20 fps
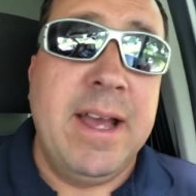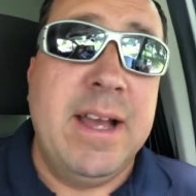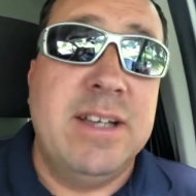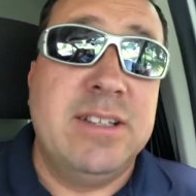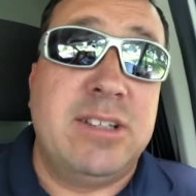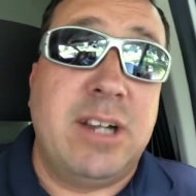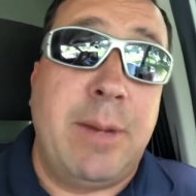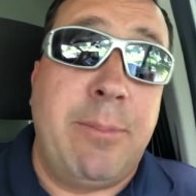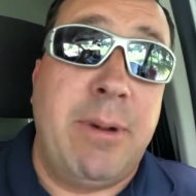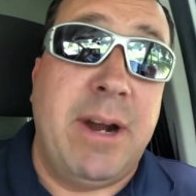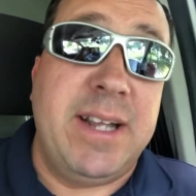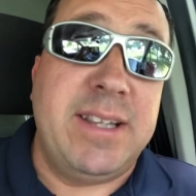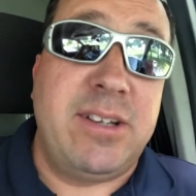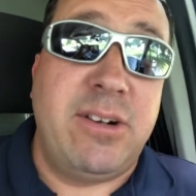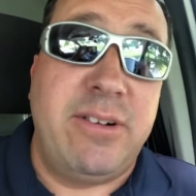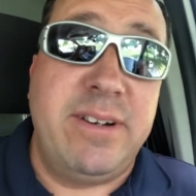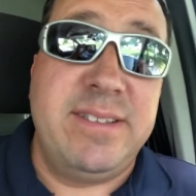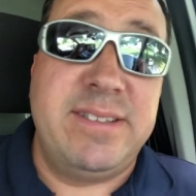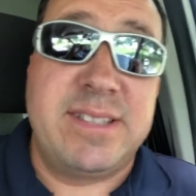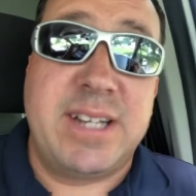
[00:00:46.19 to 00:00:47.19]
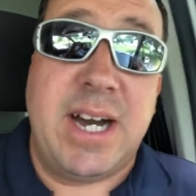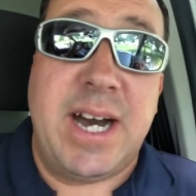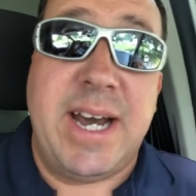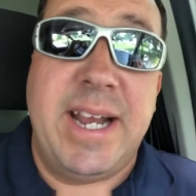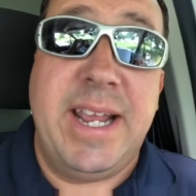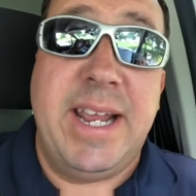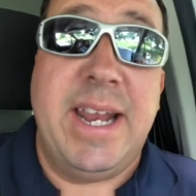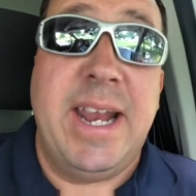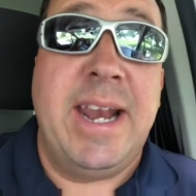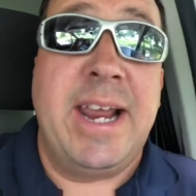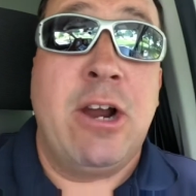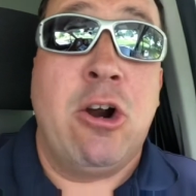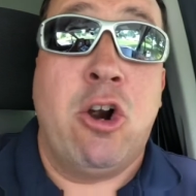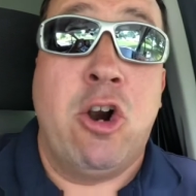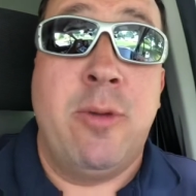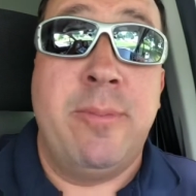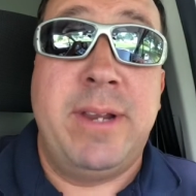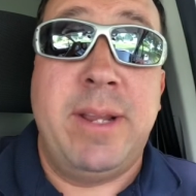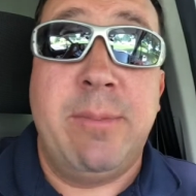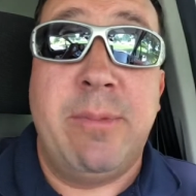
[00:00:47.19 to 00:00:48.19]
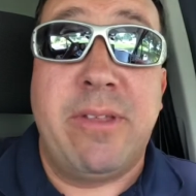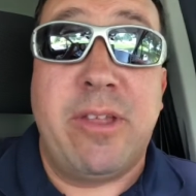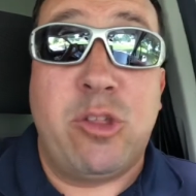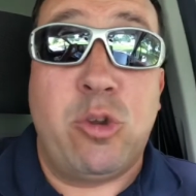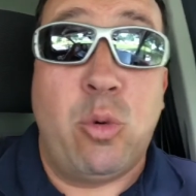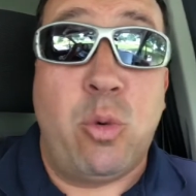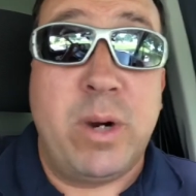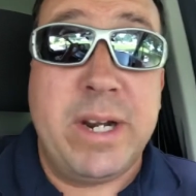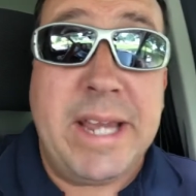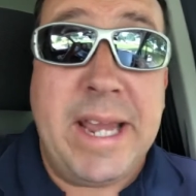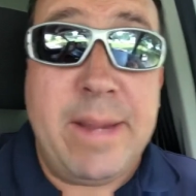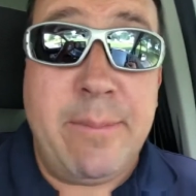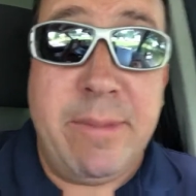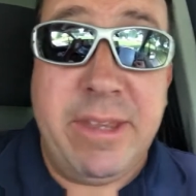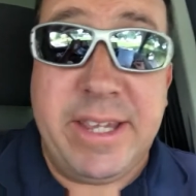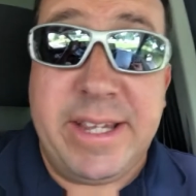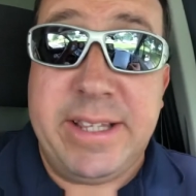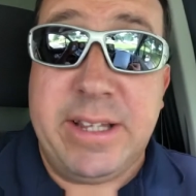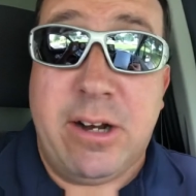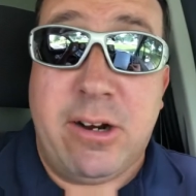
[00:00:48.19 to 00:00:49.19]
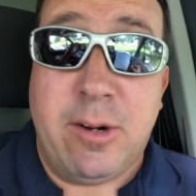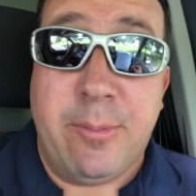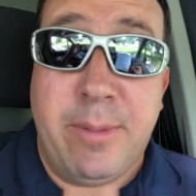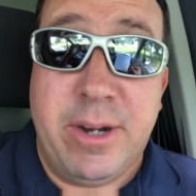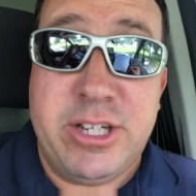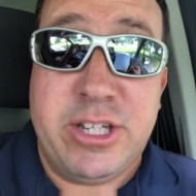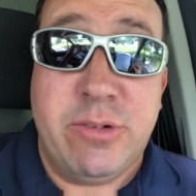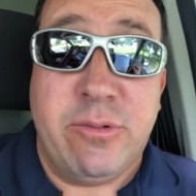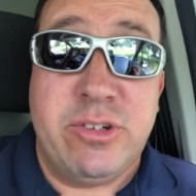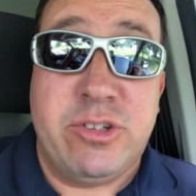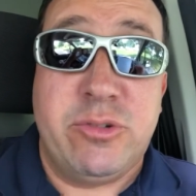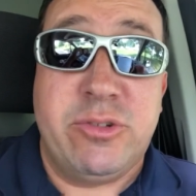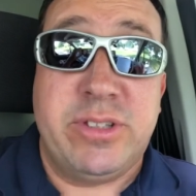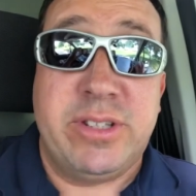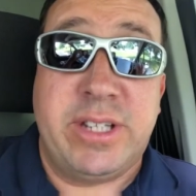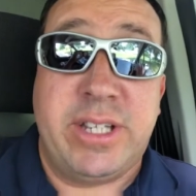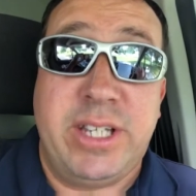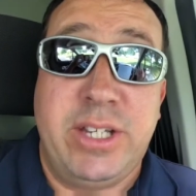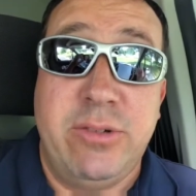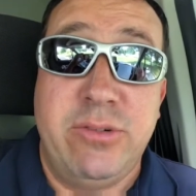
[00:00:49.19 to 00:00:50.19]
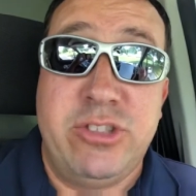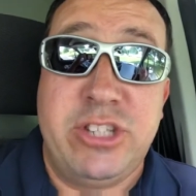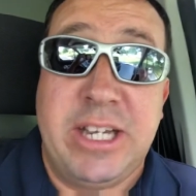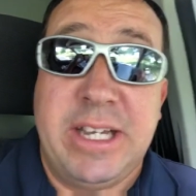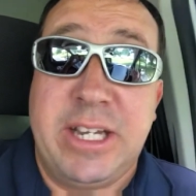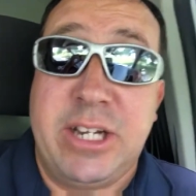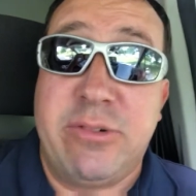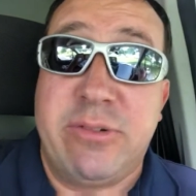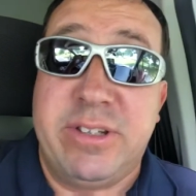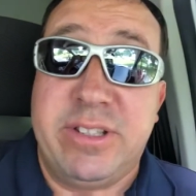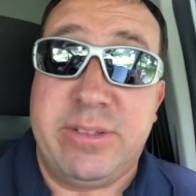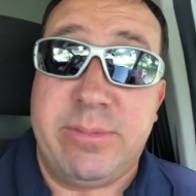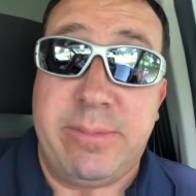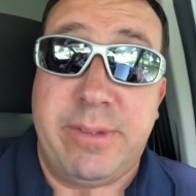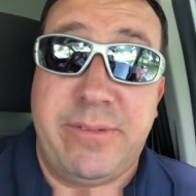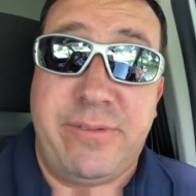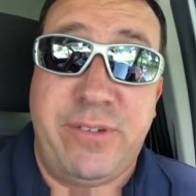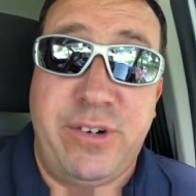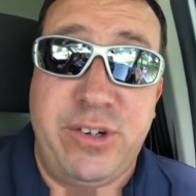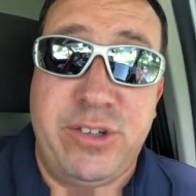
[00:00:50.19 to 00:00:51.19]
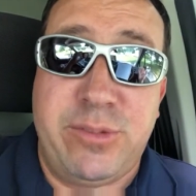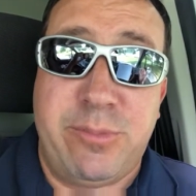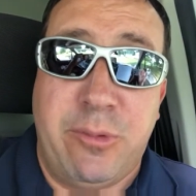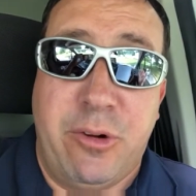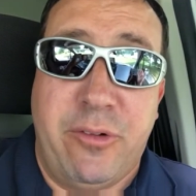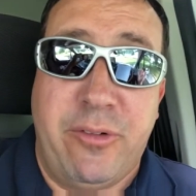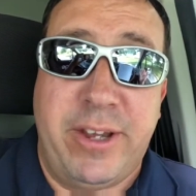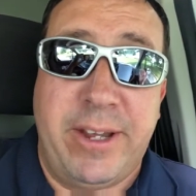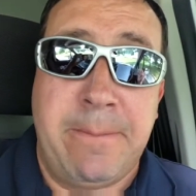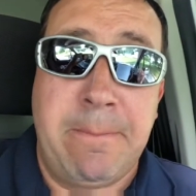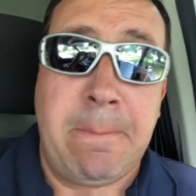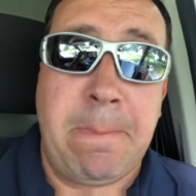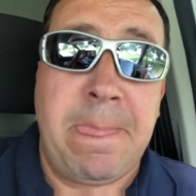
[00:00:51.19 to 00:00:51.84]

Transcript: So they brought Tony Scott in and they armed him with a $28 million budget, which was a huge increase from the first movie.